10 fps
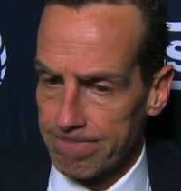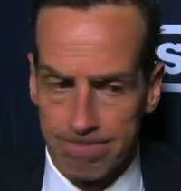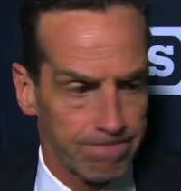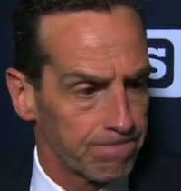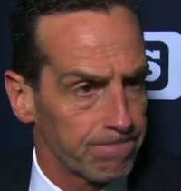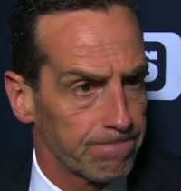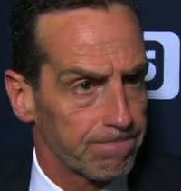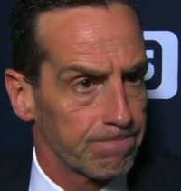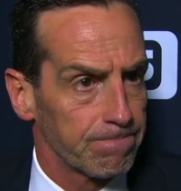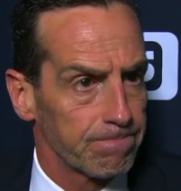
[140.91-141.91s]
Taurean's
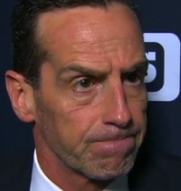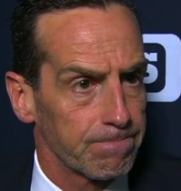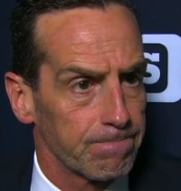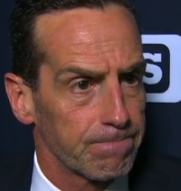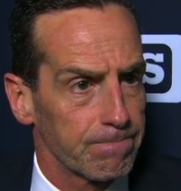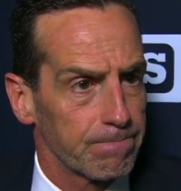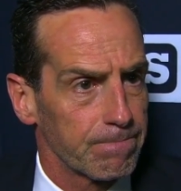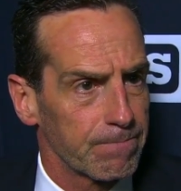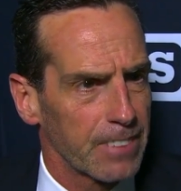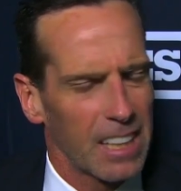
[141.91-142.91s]
had two rough
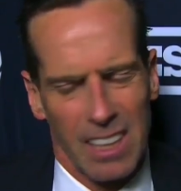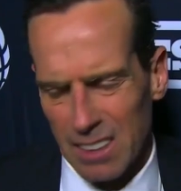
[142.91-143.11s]
games.